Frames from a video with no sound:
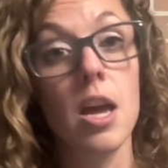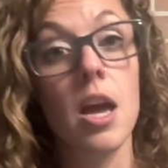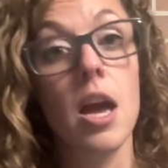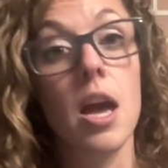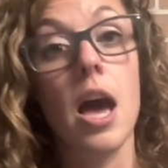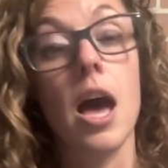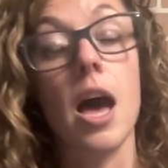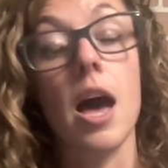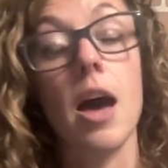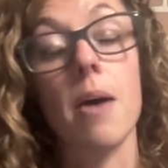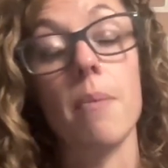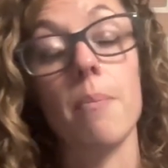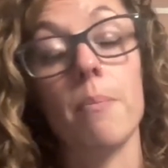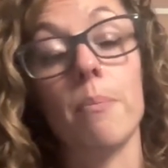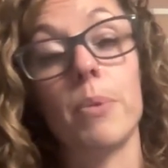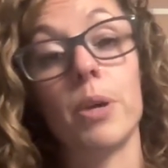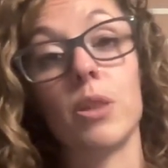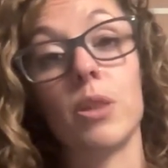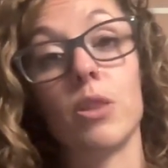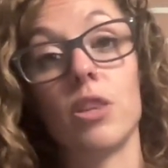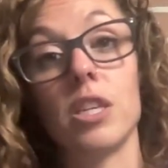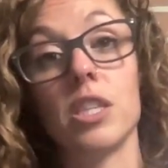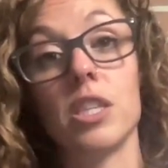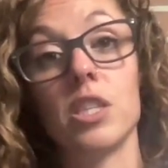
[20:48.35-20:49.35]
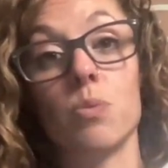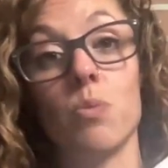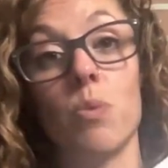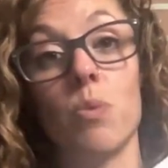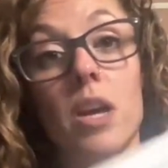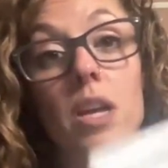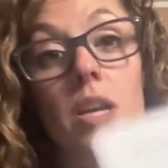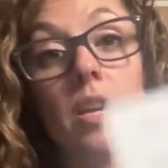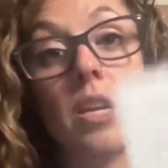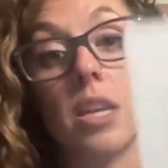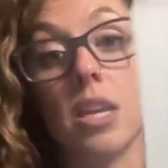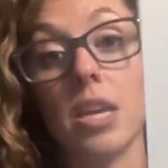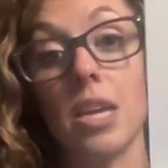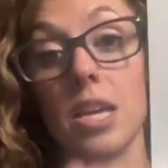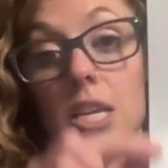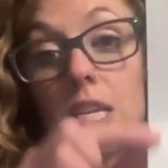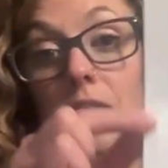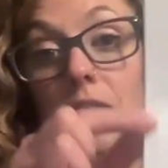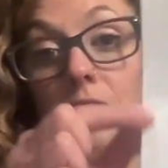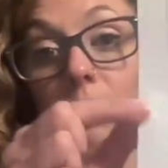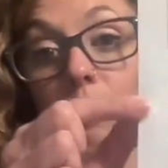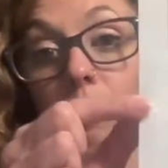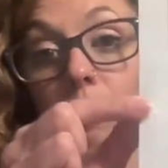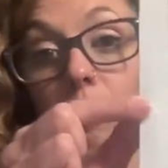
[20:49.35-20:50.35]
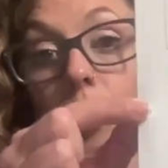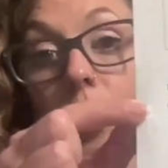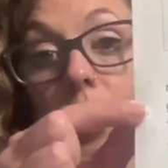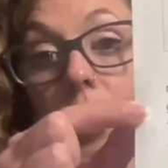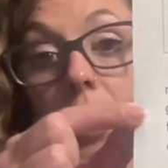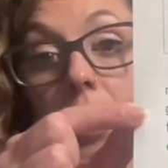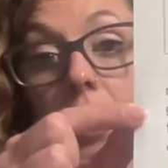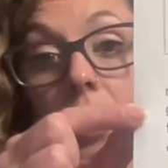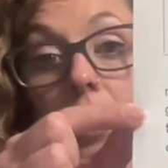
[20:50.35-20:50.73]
But this one is free.